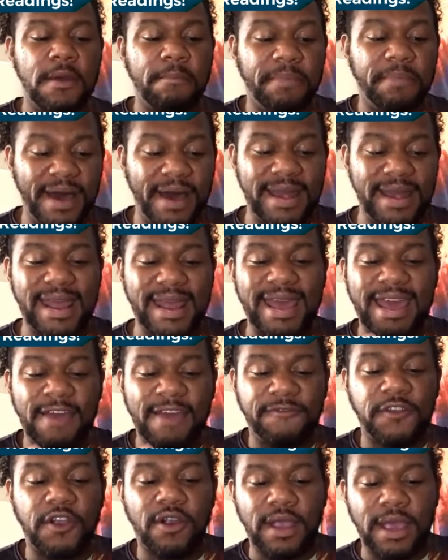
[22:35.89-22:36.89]
But
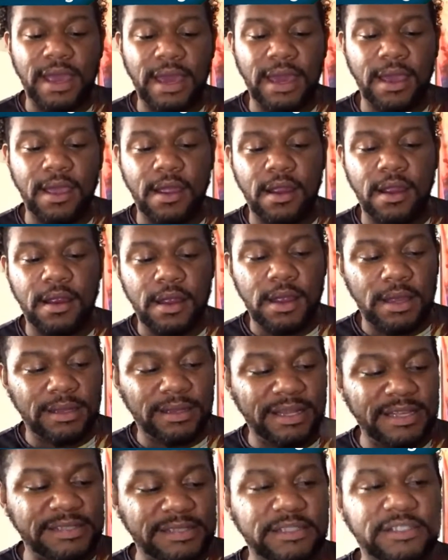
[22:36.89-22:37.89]
if you're here,
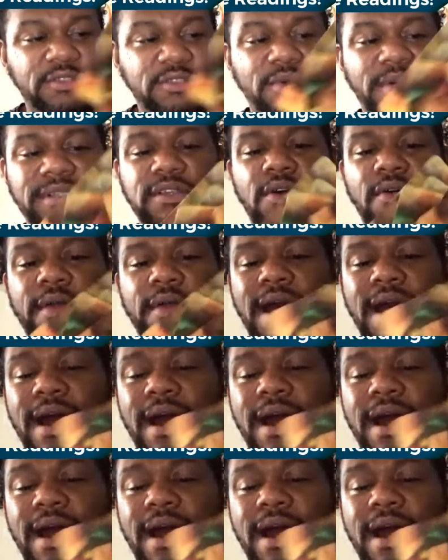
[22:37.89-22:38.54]
listen to what's going